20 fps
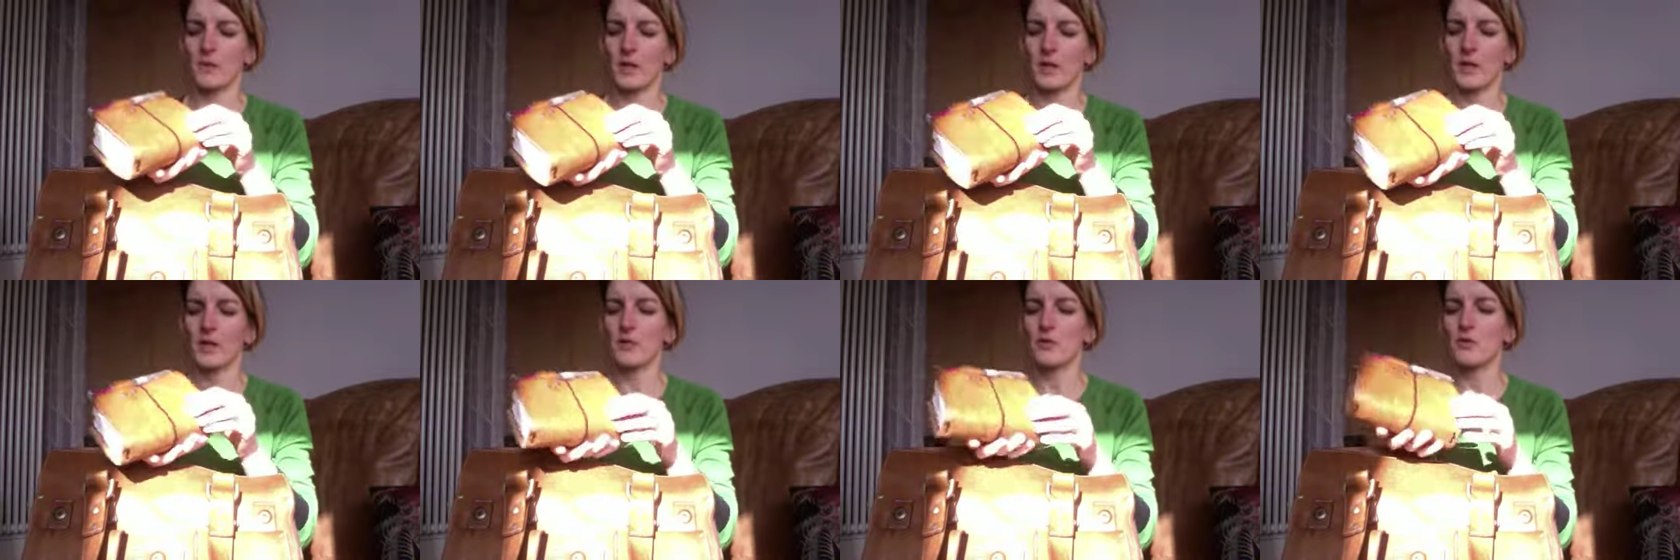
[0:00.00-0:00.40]

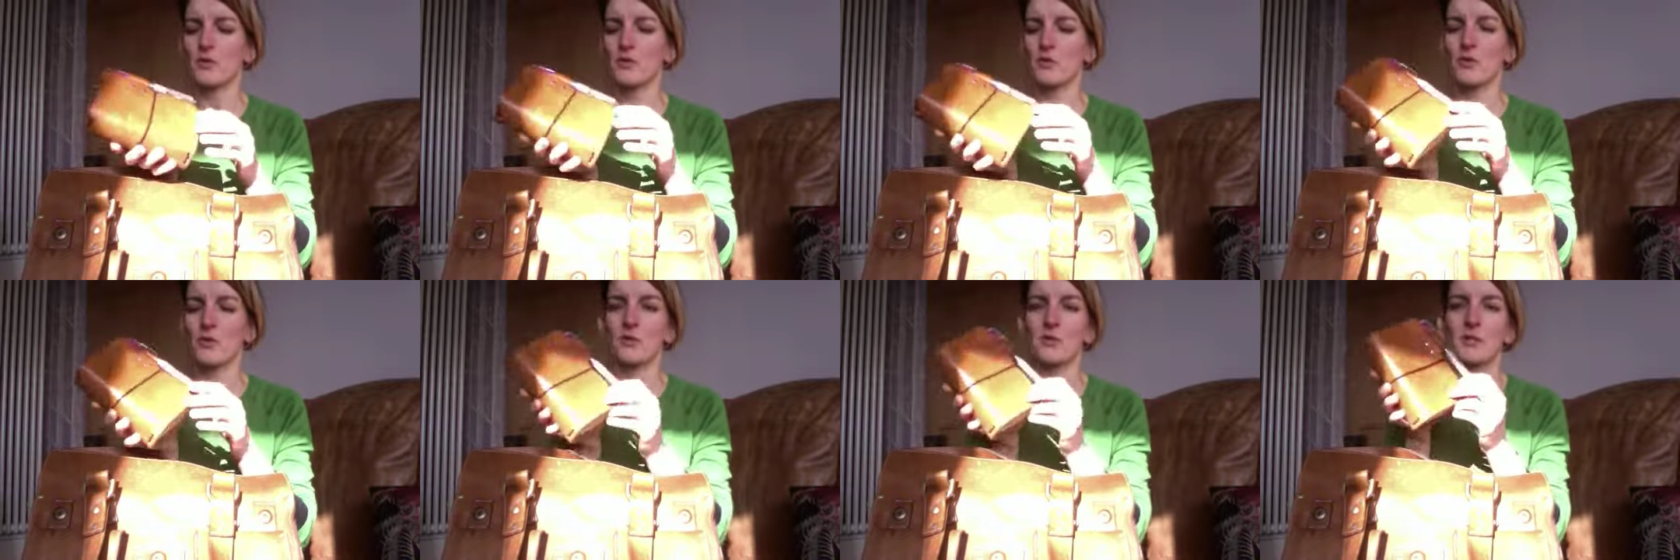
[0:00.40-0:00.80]

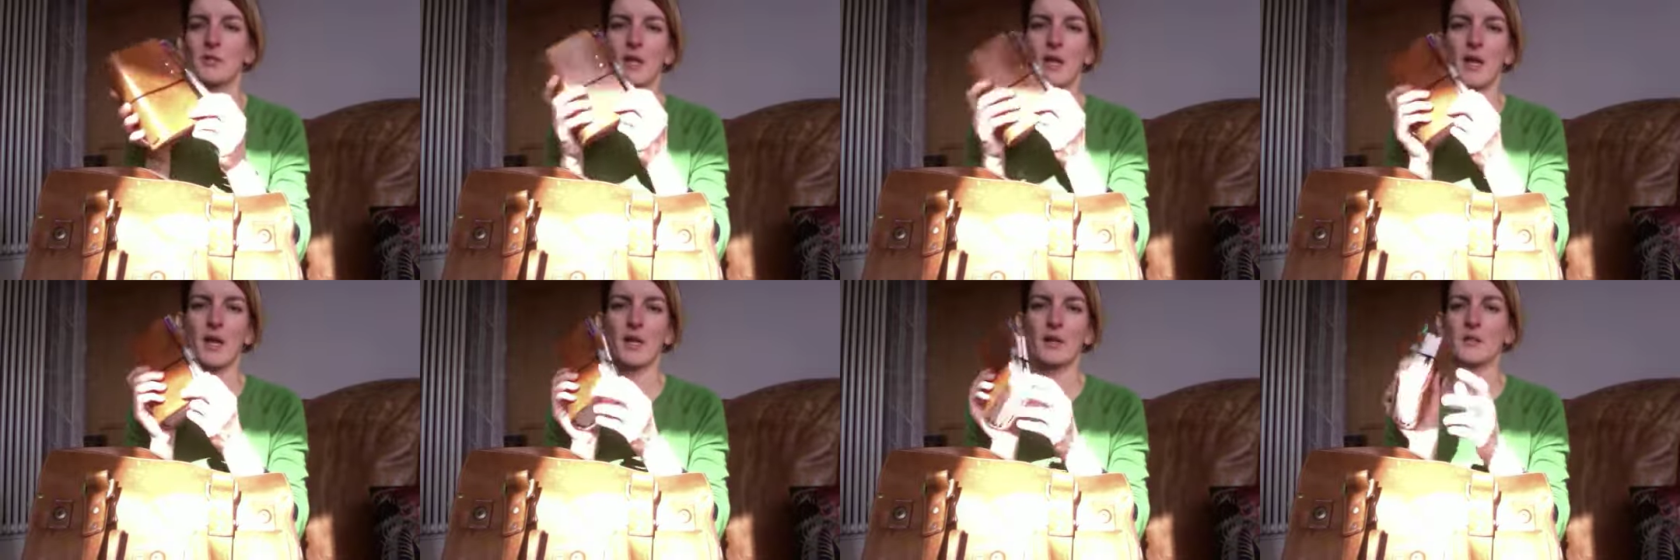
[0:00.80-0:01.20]
inserts,
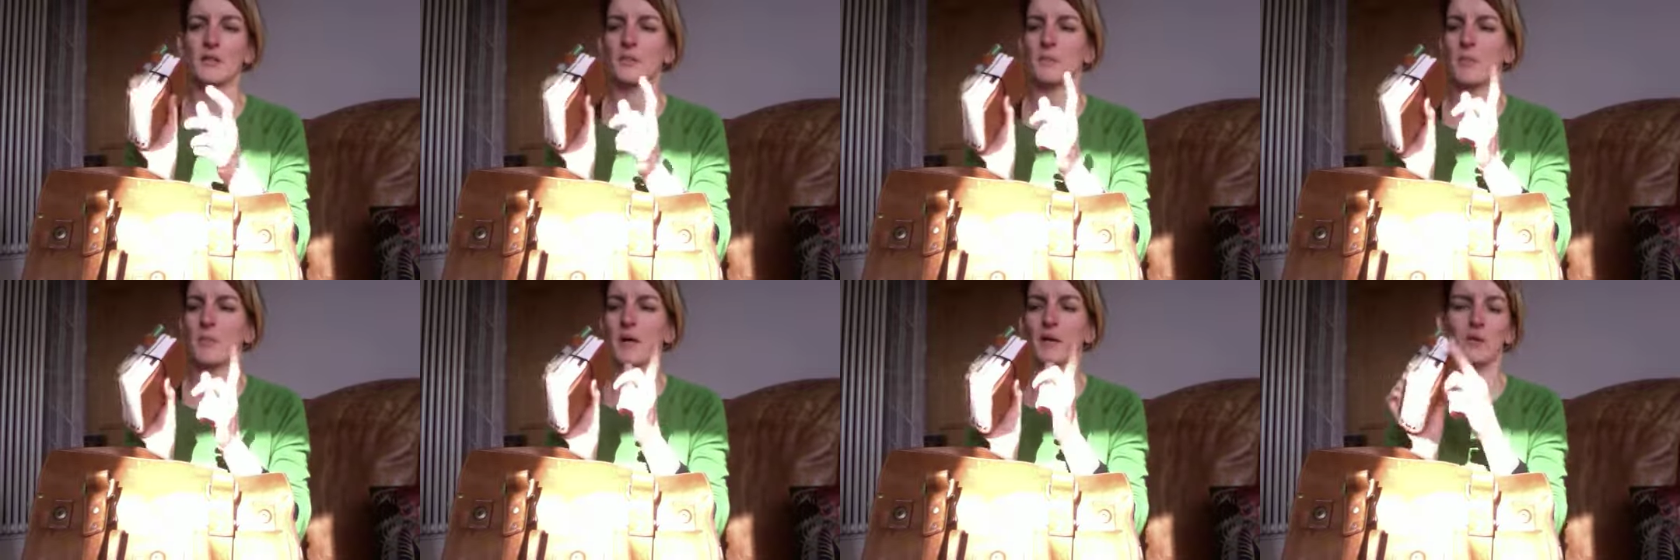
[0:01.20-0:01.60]
and
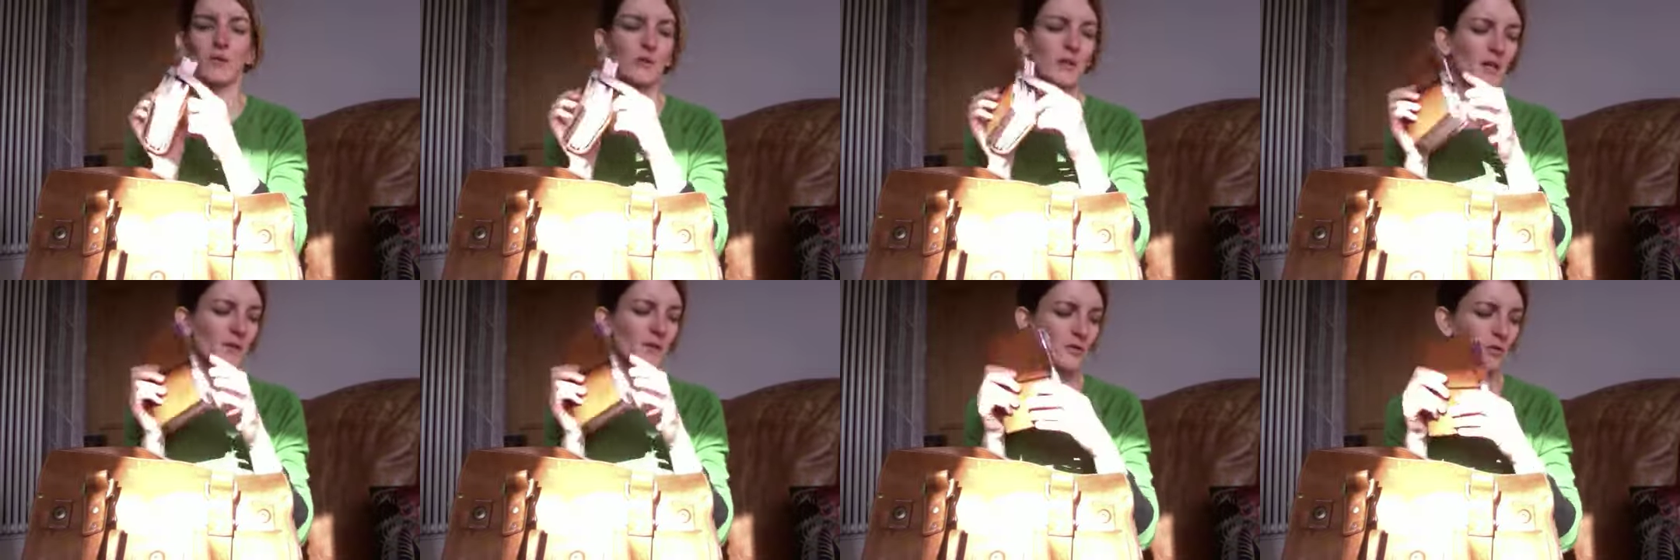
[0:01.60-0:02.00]
my
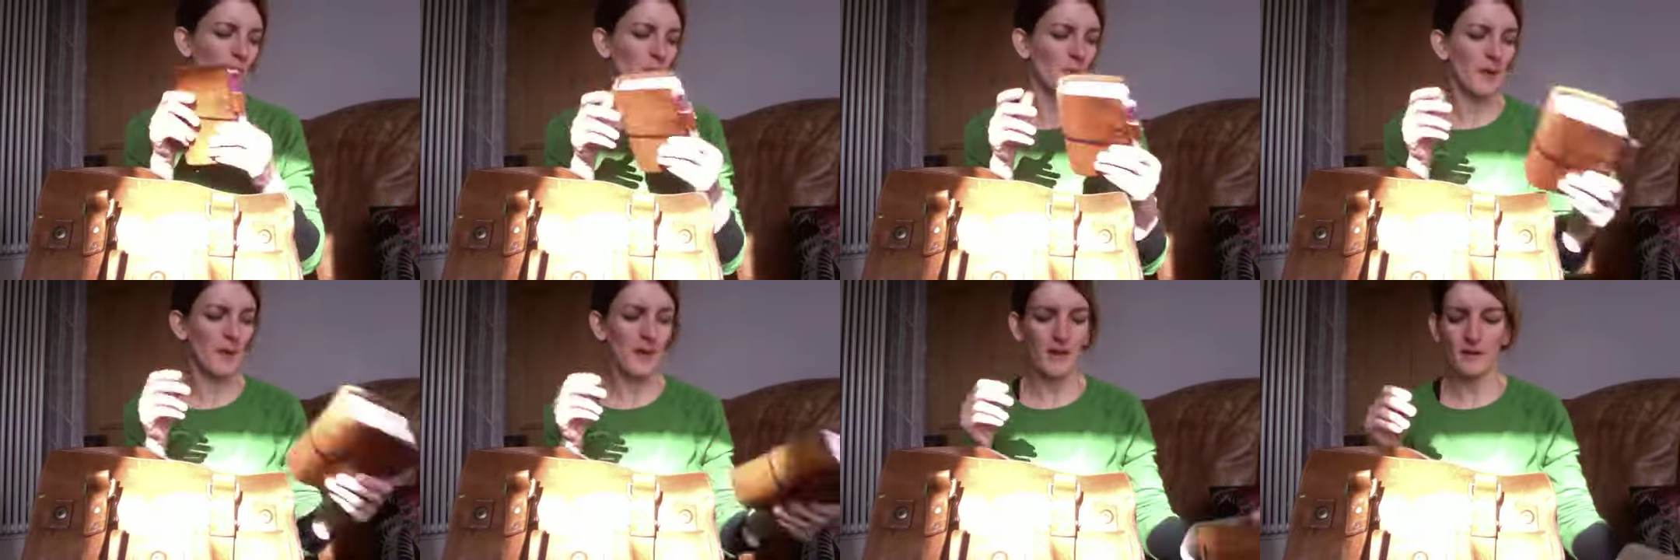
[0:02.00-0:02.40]
collector
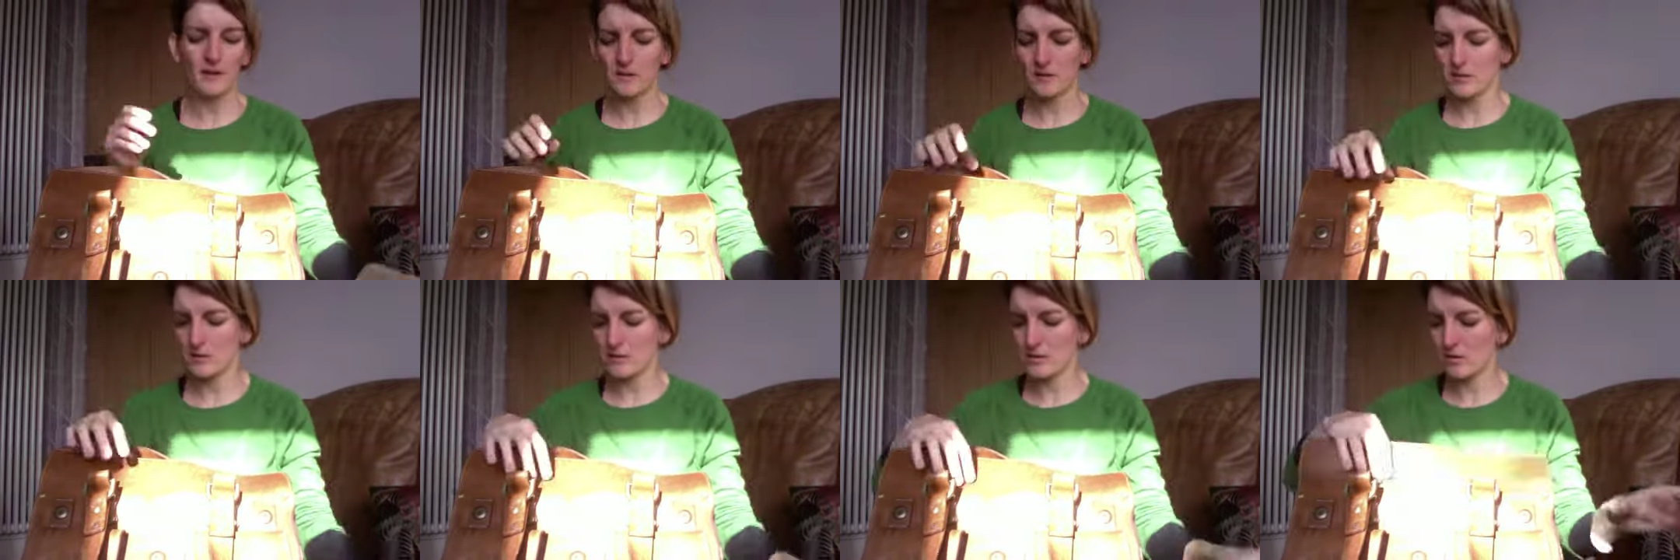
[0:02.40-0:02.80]

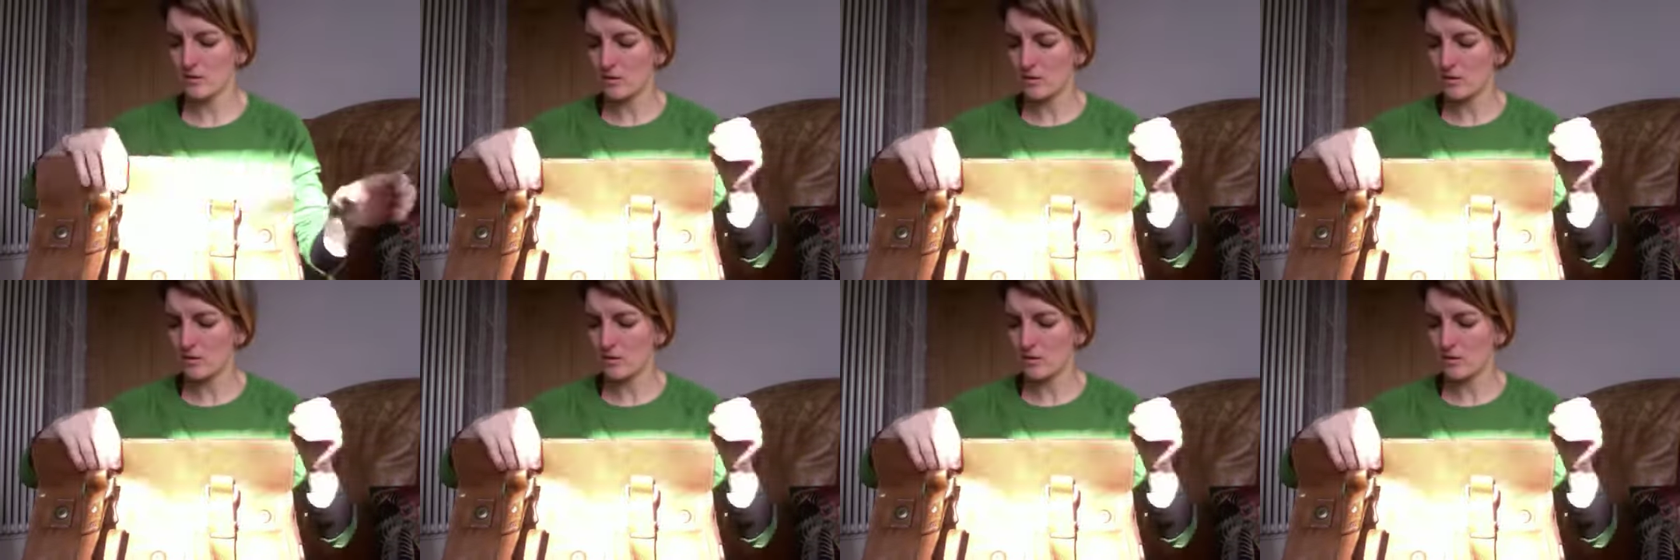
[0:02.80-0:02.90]
pen,